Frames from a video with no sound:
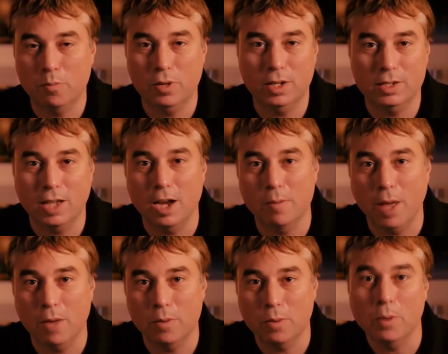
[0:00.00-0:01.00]
pretty excited
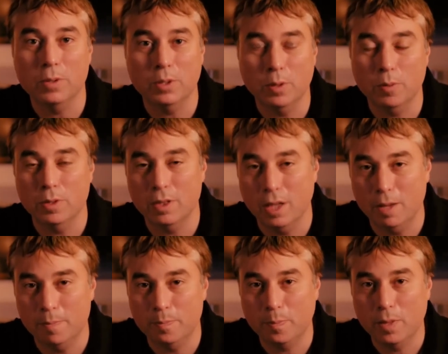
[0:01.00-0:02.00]
about with what we're doing
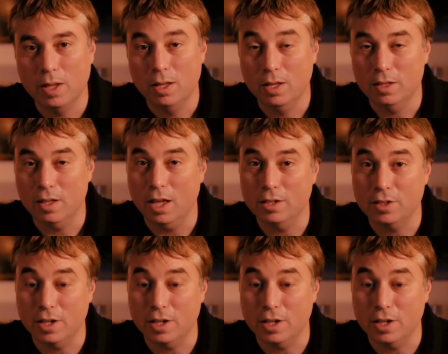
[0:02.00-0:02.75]
with